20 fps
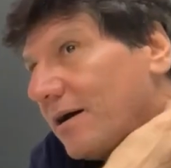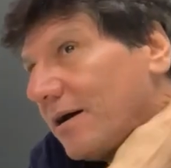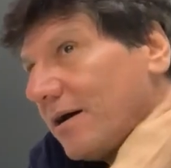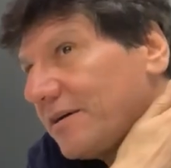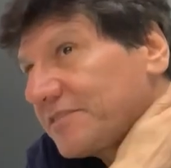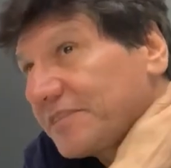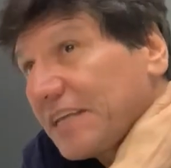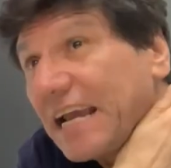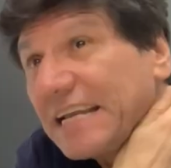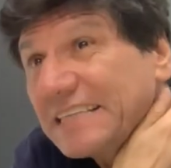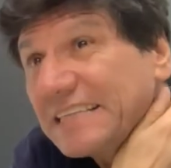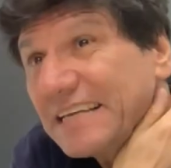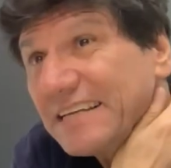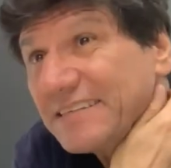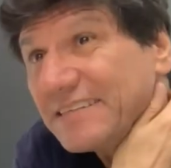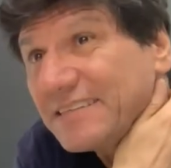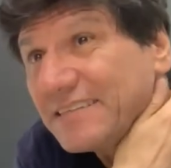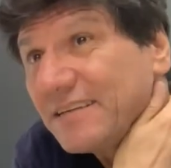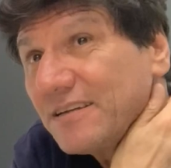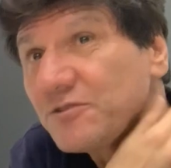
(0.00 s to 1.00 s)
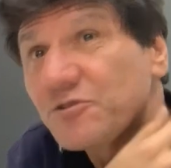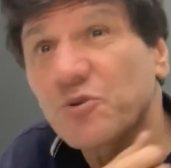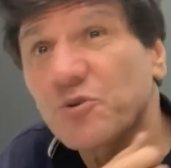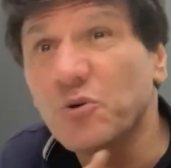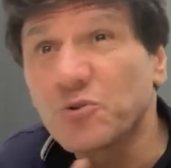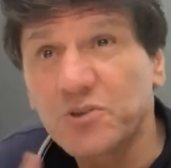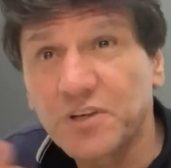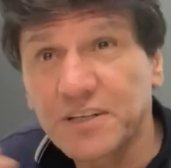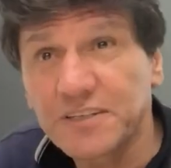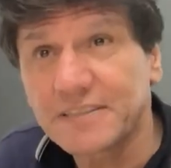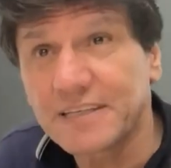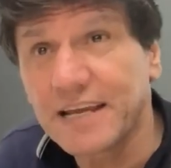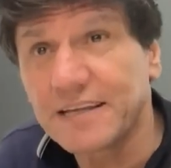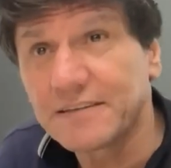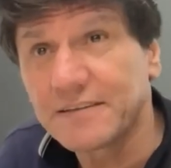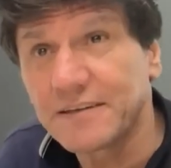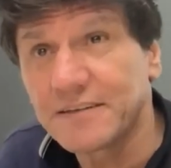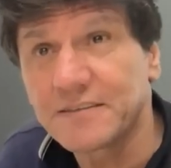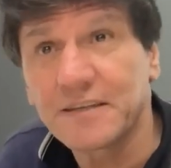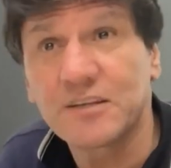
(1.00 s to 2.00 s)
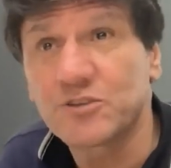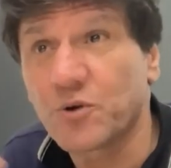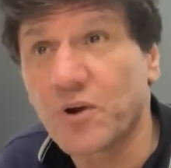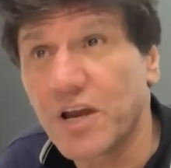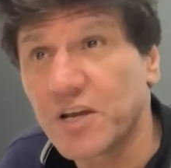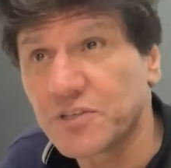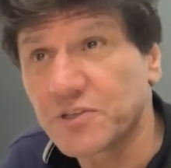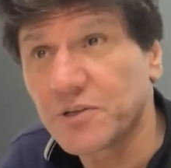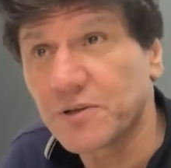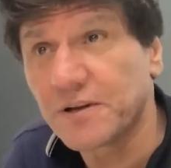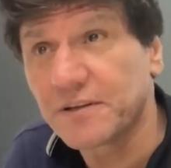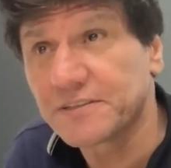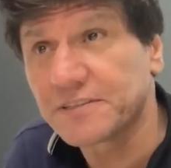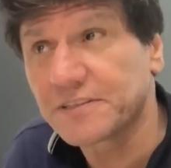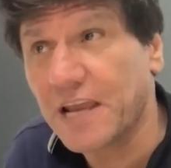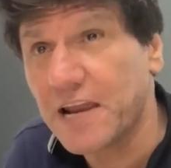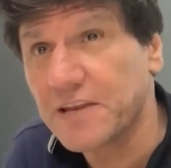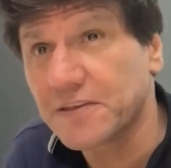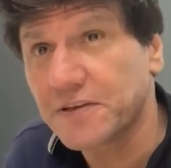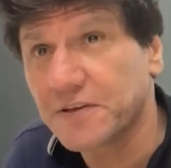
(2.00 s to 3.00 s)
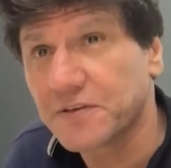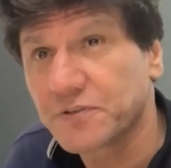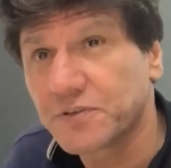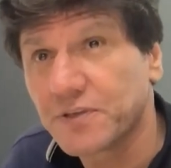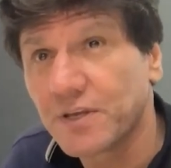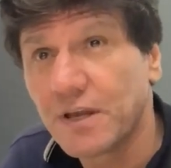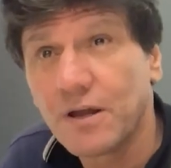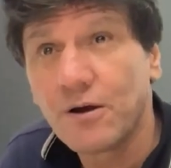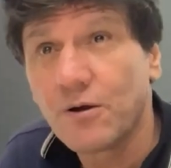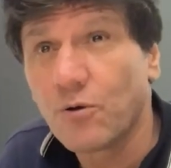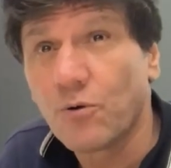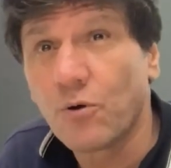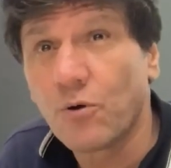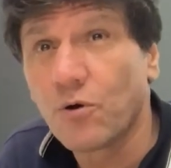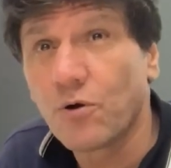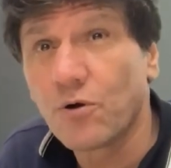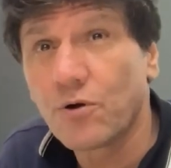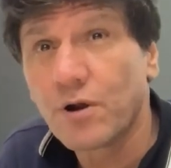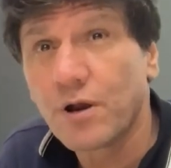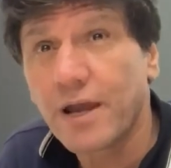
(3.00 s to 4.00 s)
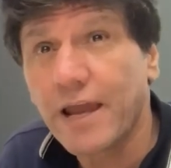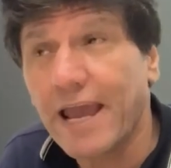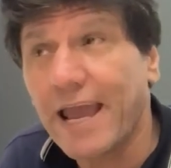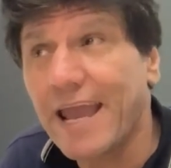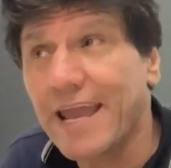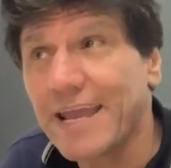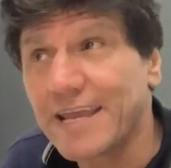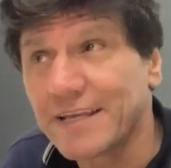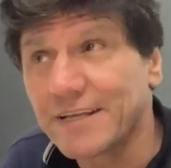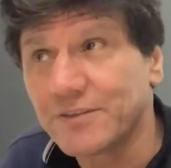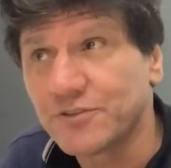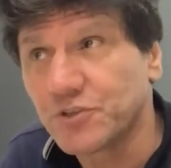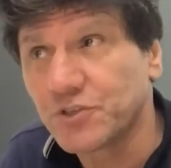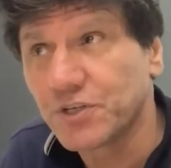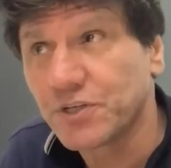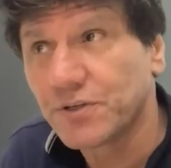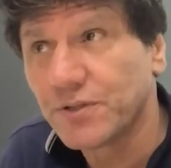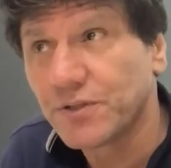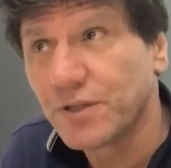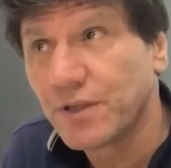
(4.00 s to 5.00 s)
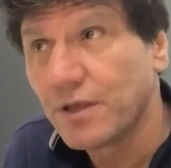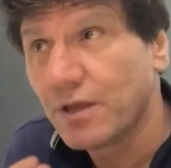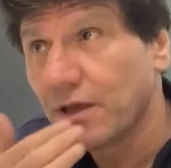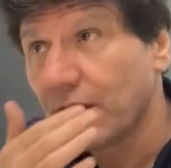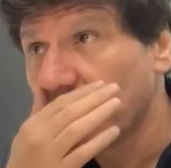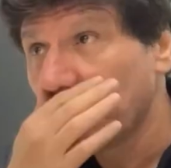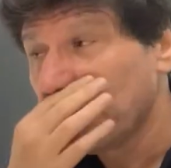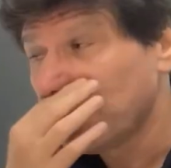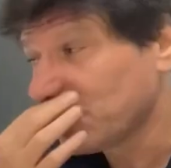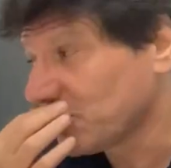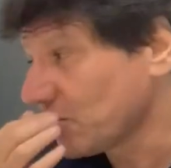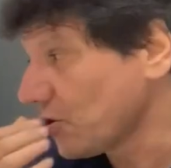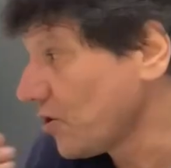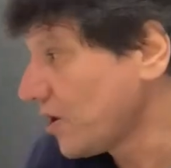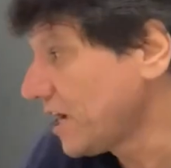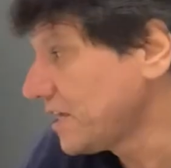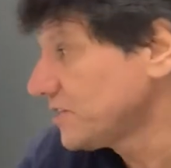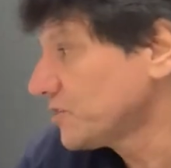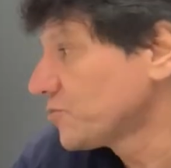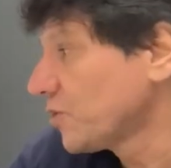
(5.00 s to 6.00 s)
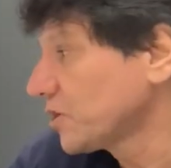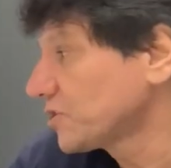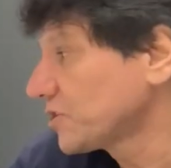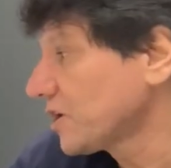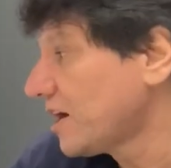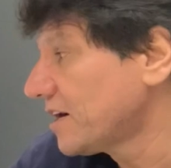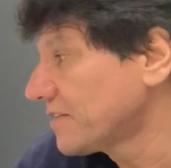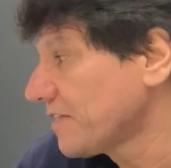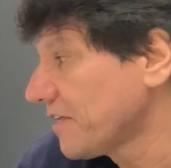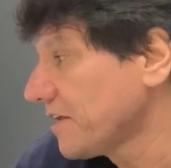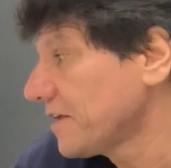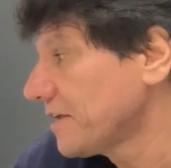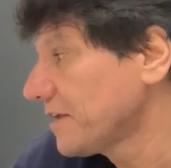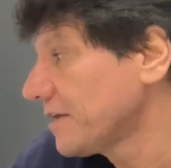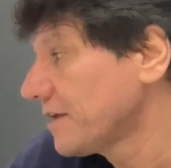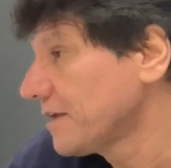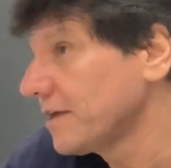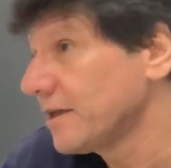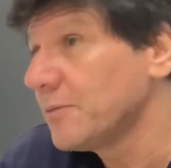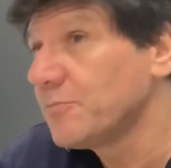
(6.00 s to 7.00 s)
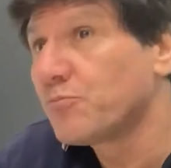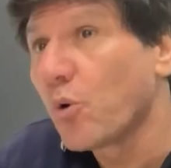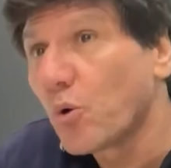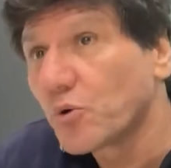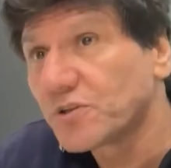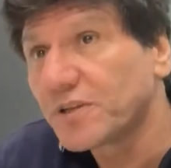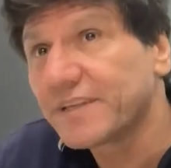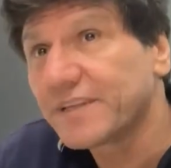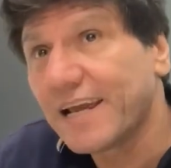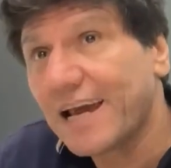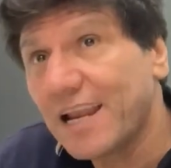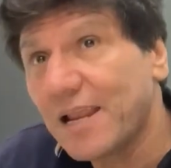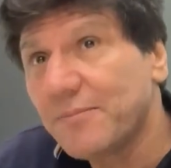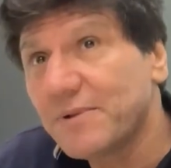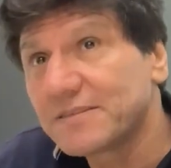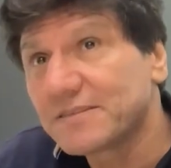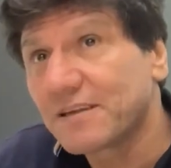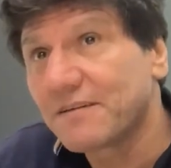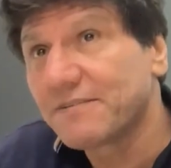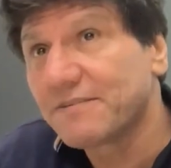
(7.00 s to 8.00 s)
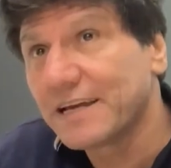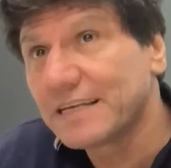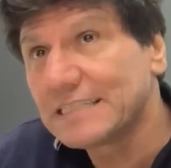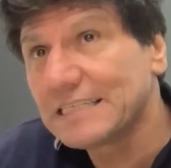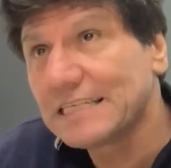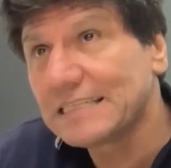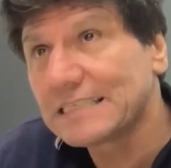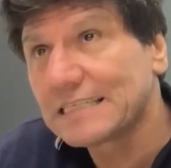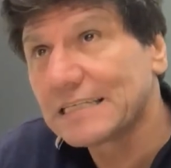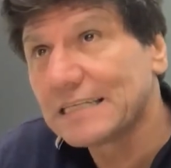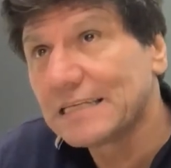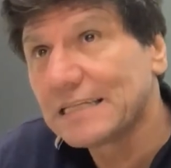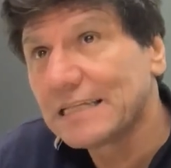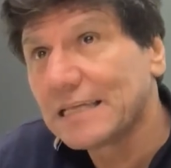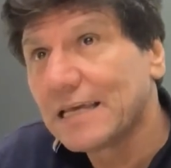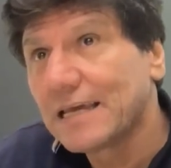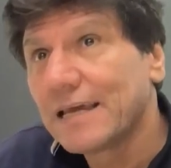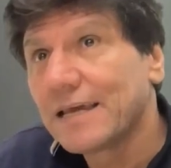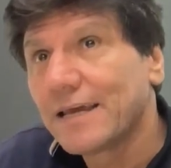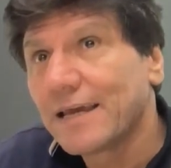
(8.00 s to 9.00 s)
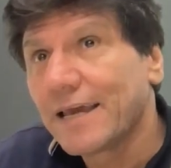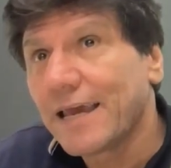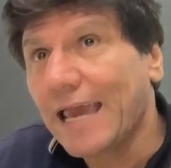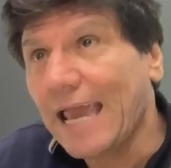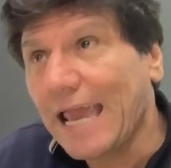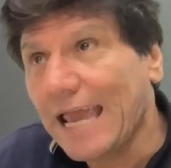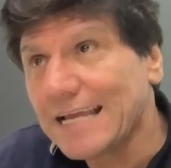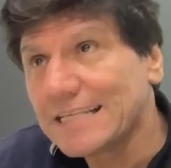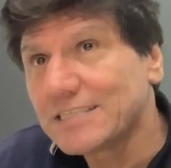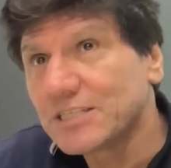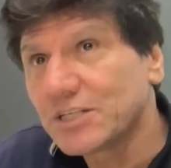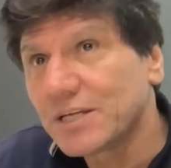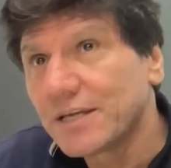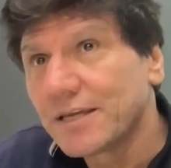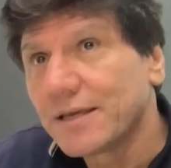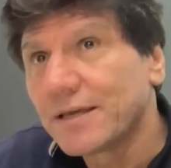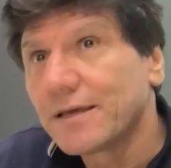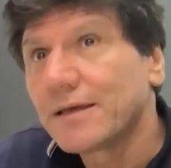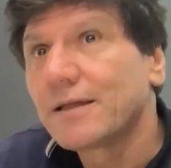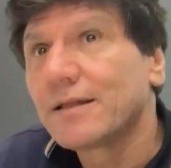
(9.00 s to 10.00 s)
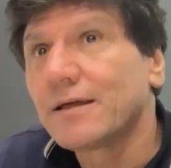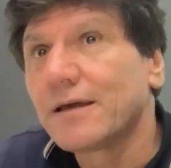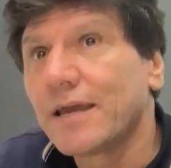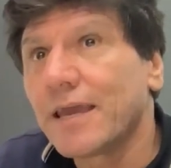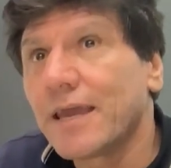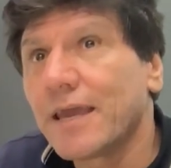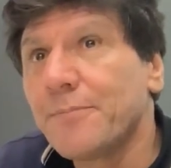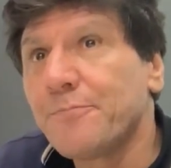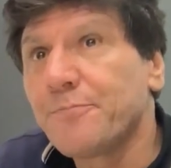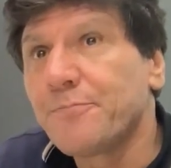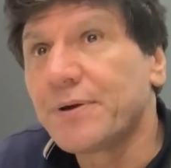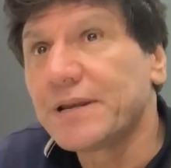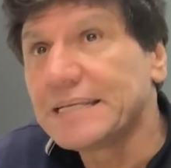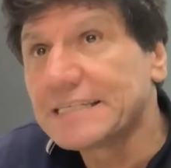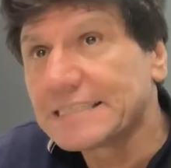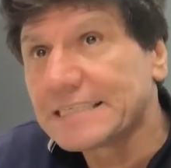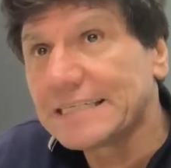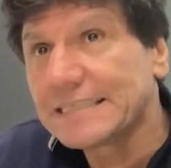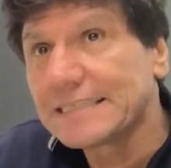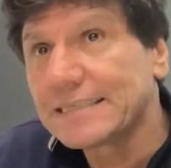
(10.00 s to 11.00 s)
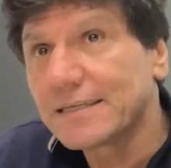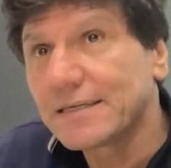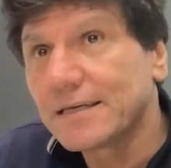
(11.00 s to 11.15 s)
status, social status, educational status, or age. So hedges, what are the important elements of hedges? Hedge, implicit,